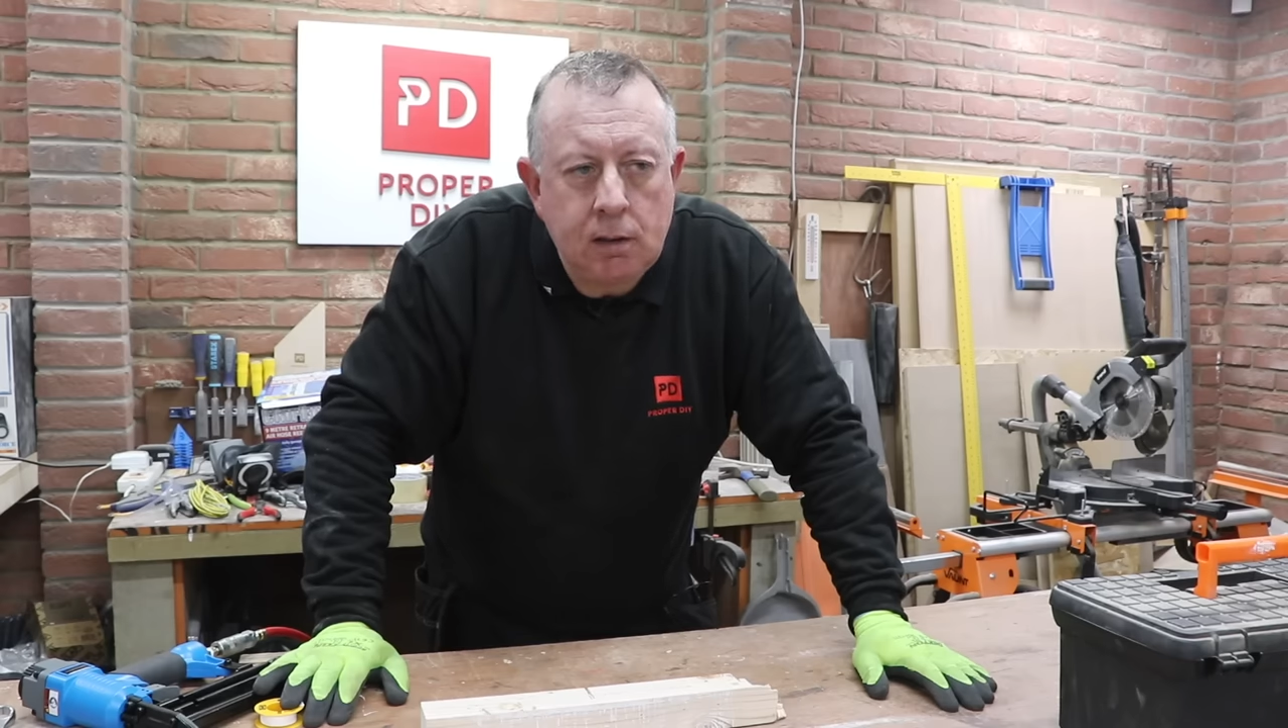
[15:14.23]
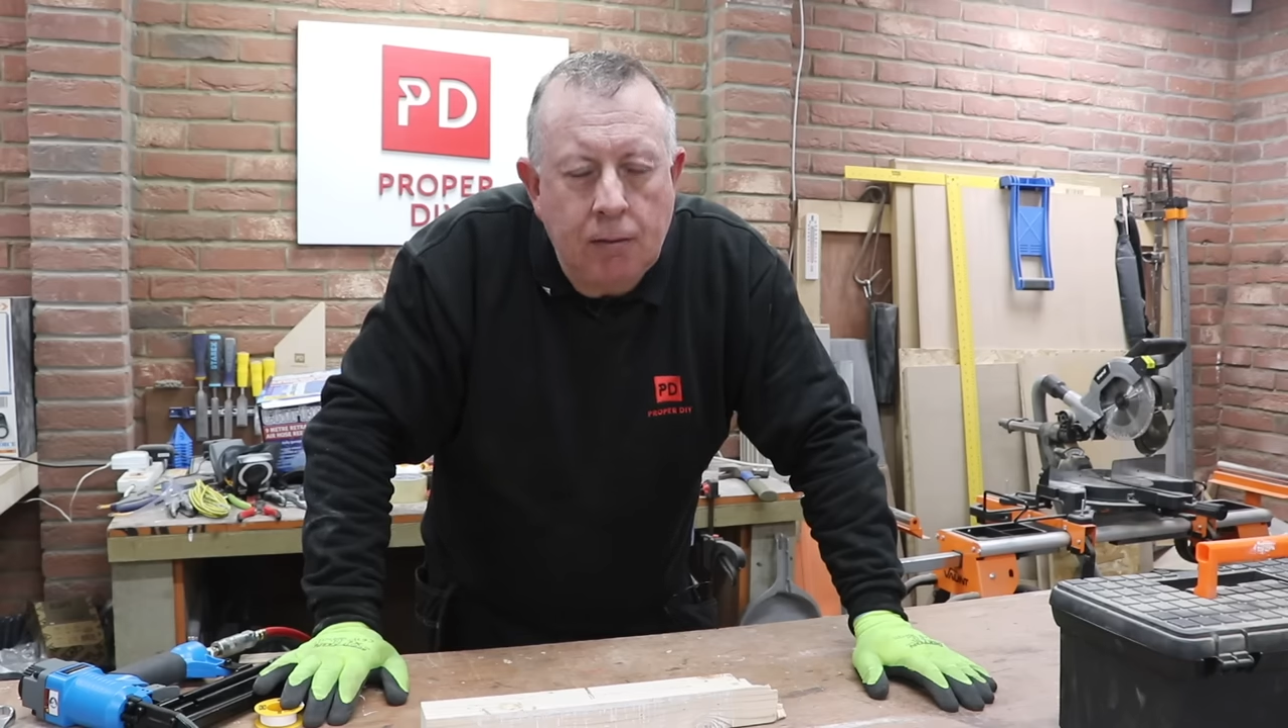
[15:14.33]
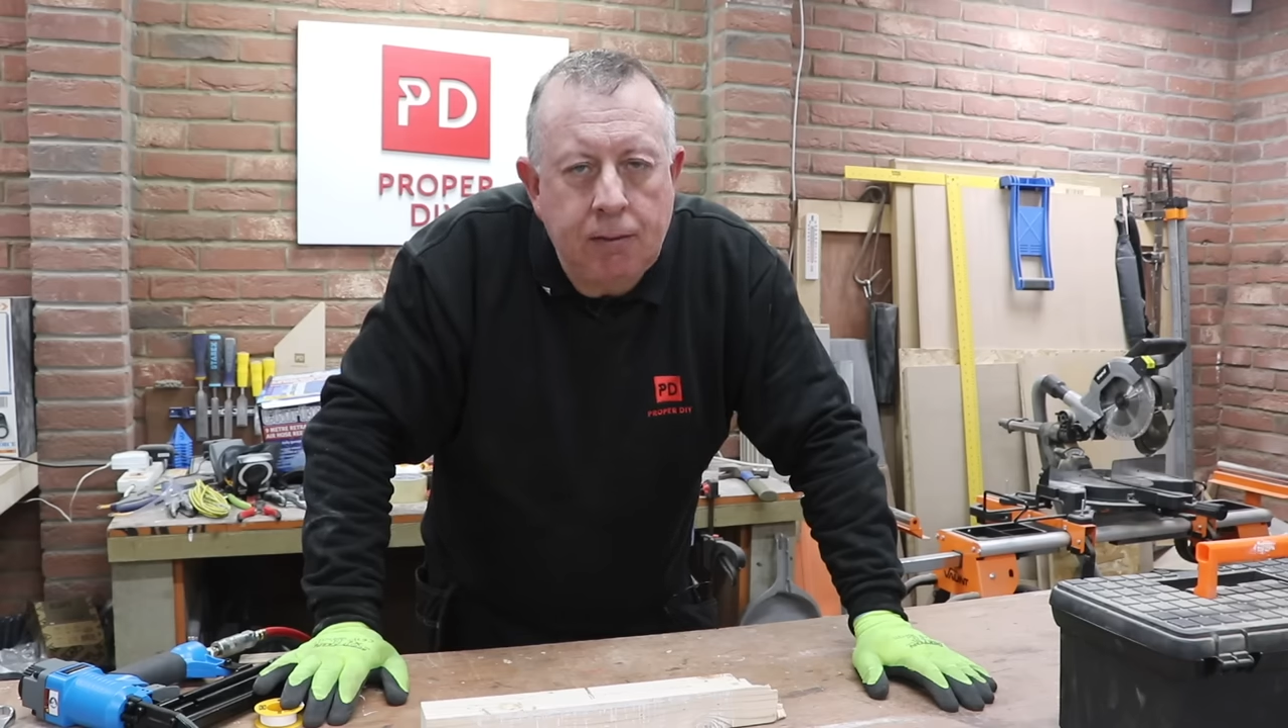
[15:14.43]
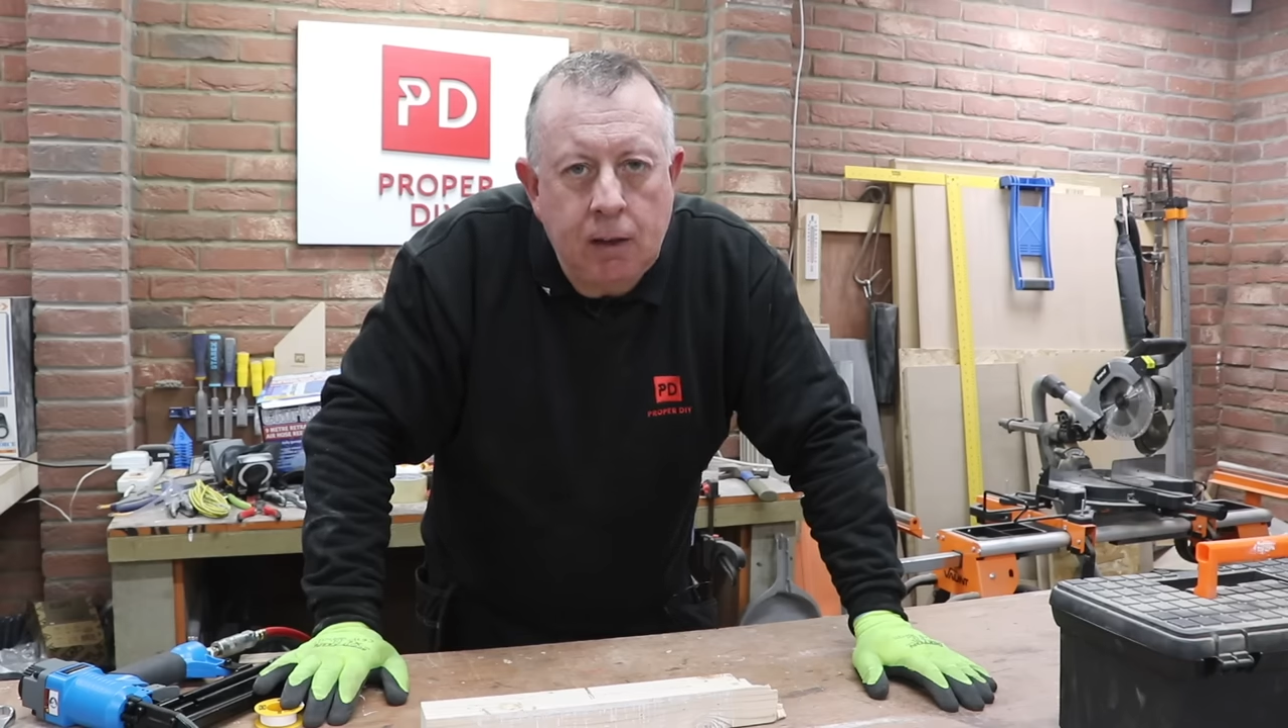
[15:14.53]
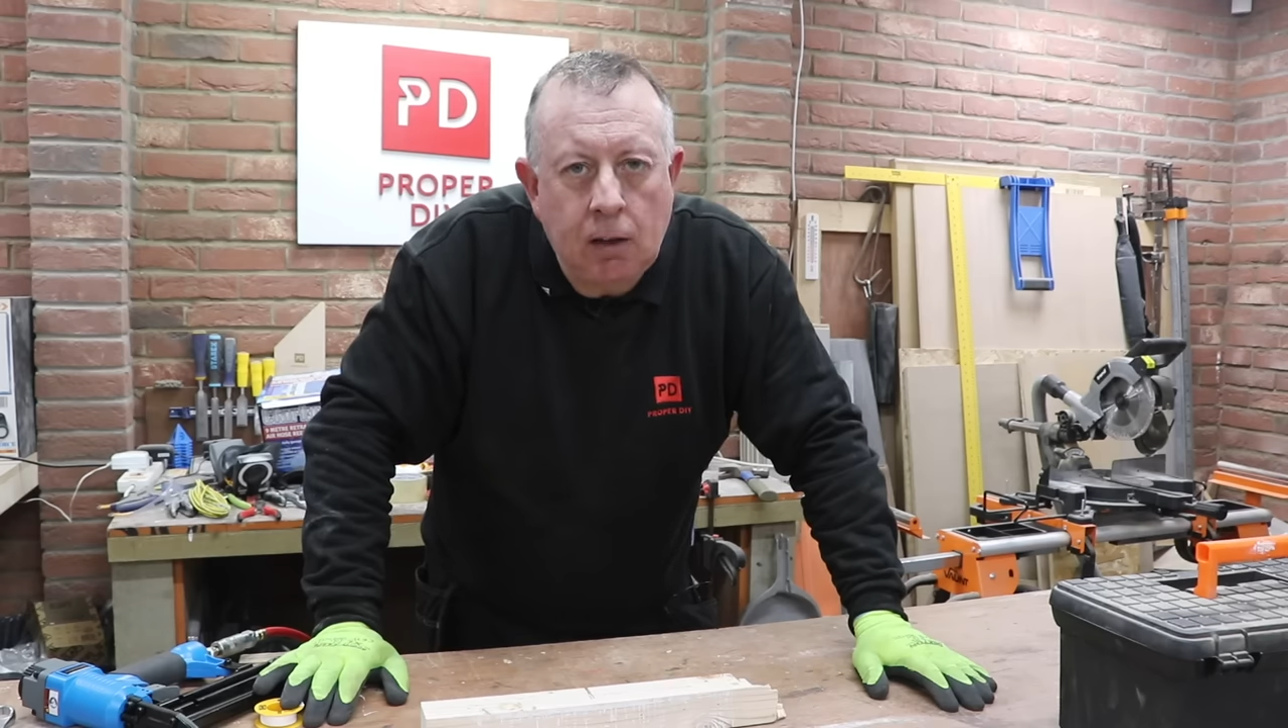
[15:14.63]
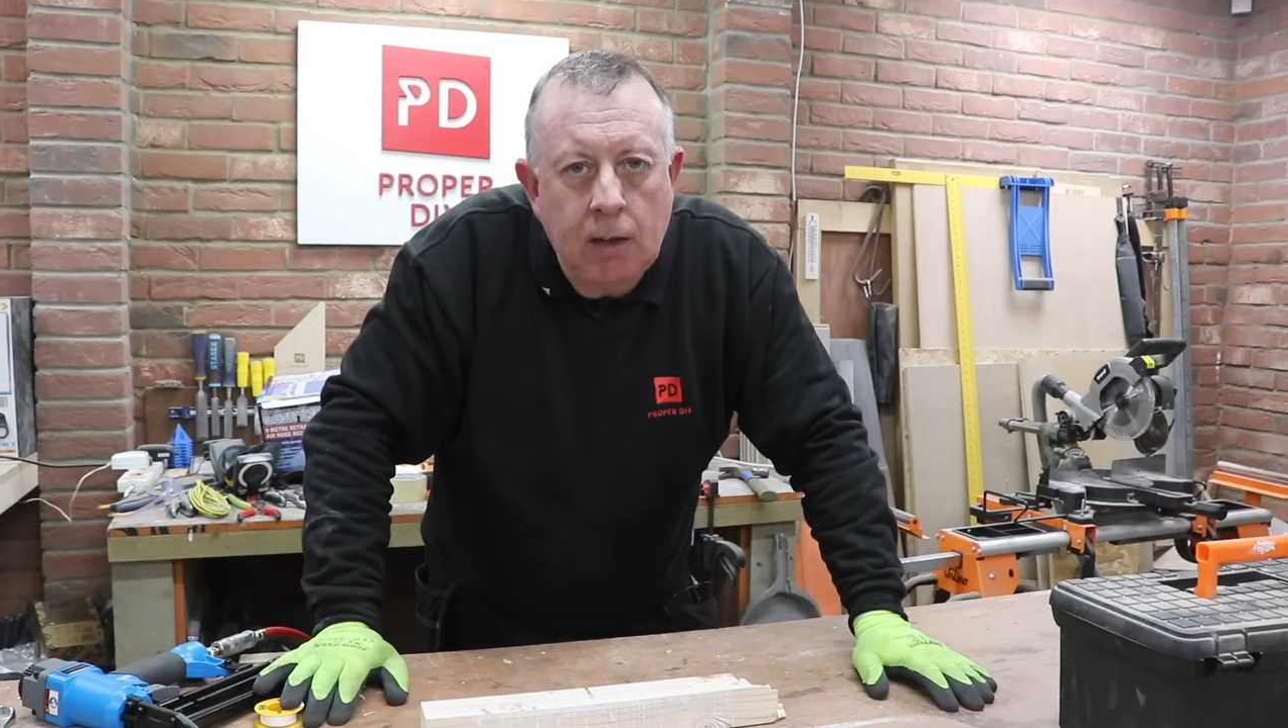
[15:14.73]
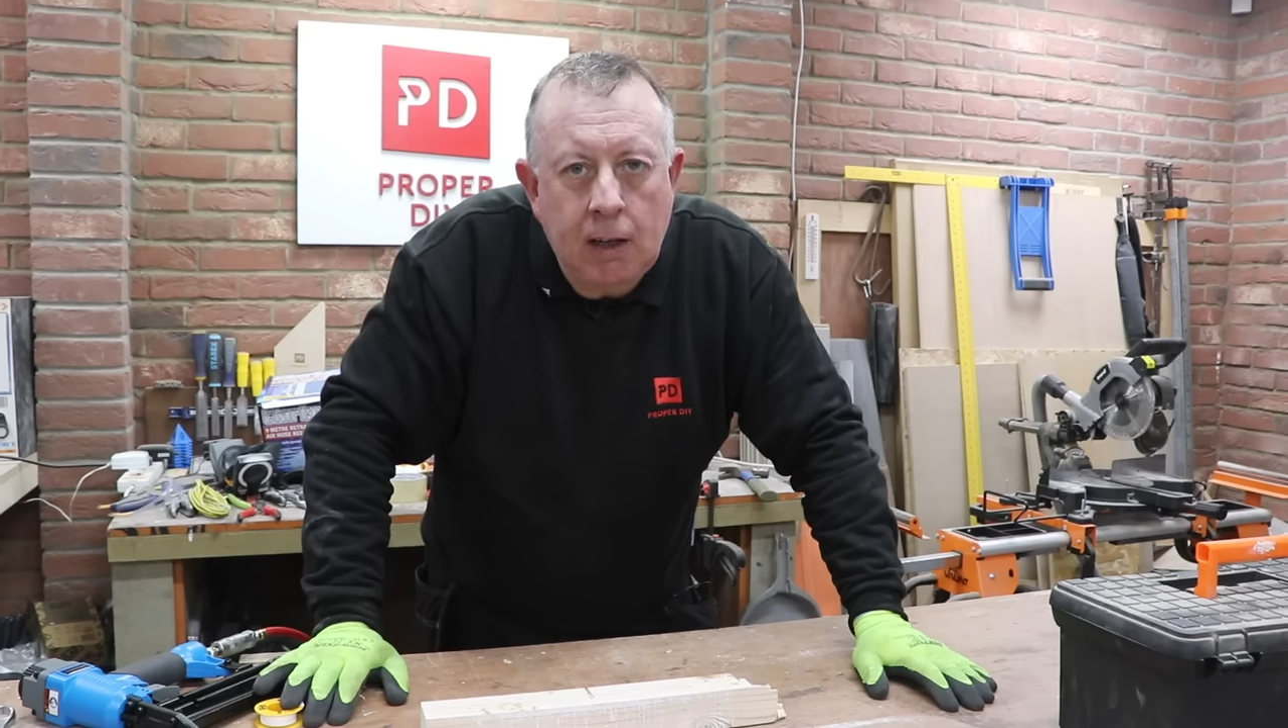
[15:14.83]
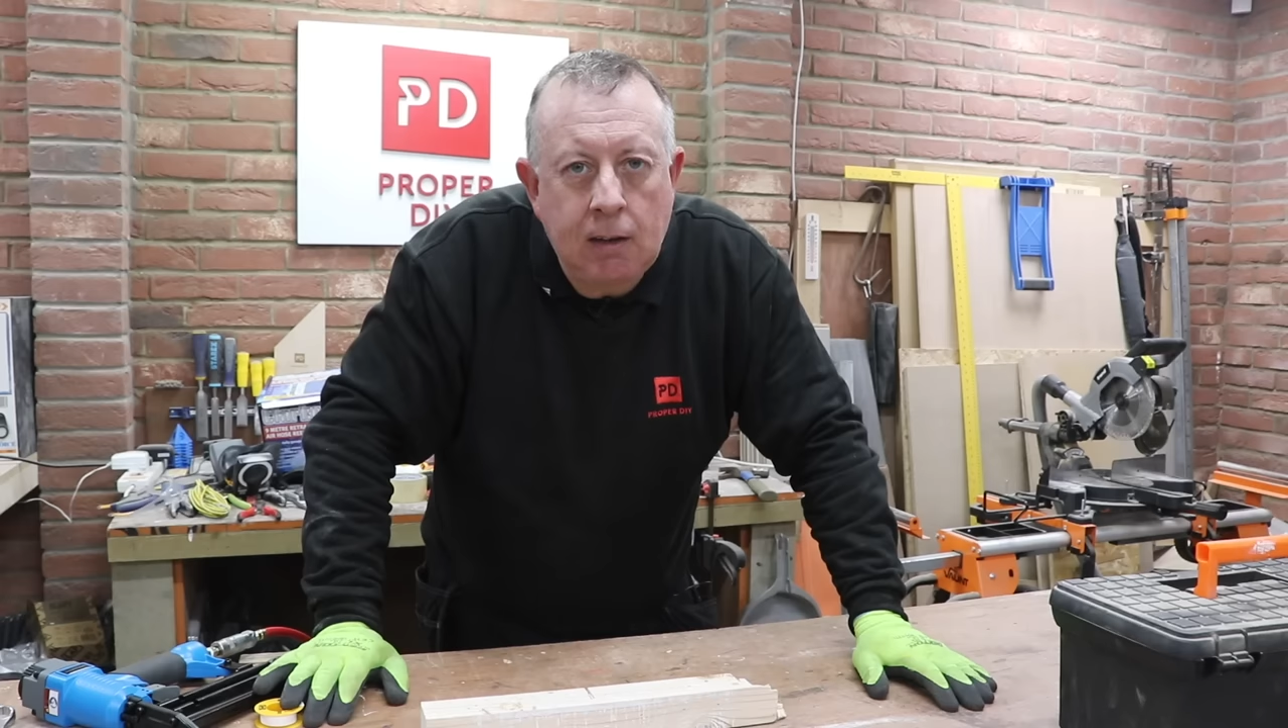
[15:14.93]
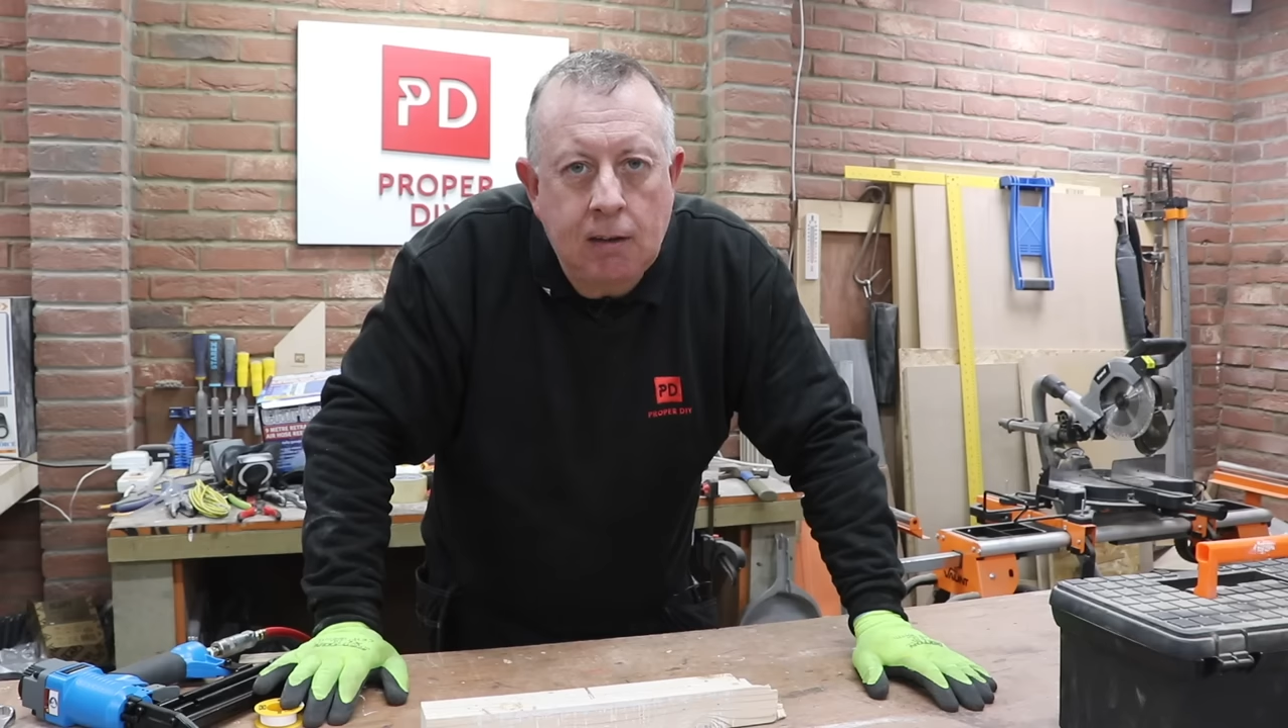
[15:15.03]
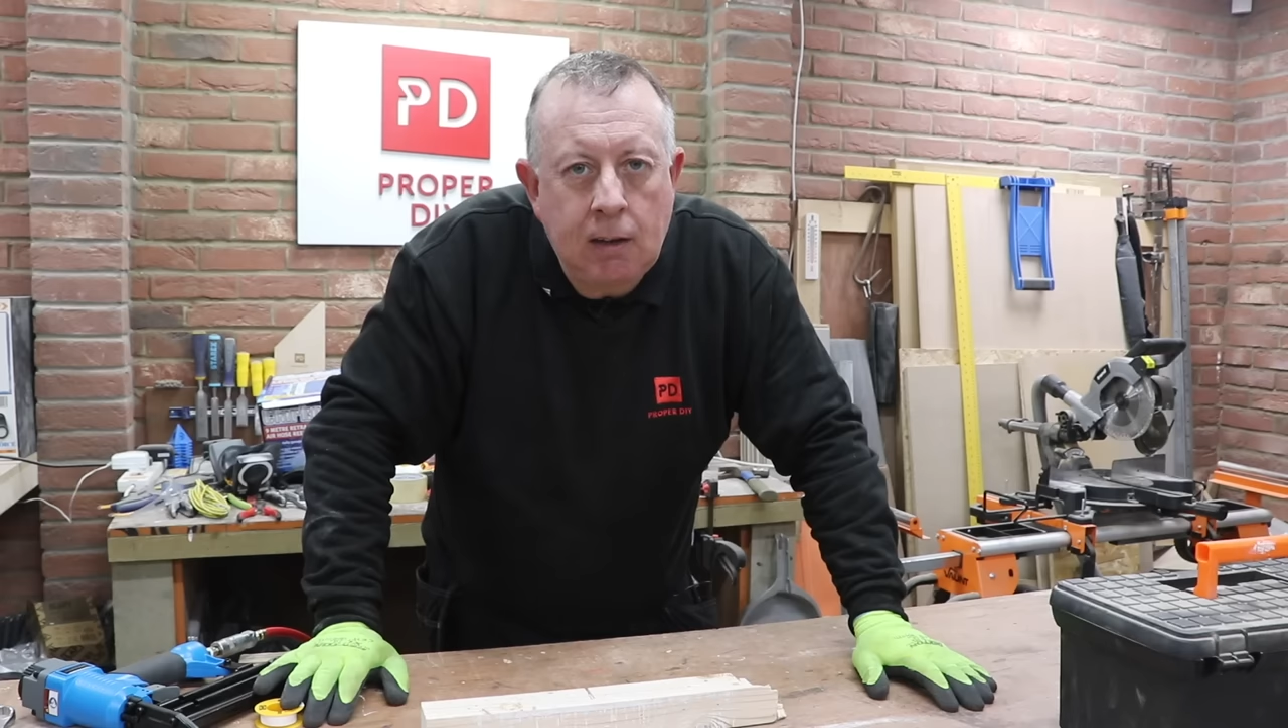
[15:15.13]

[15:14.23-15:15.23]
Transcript: definitely don't need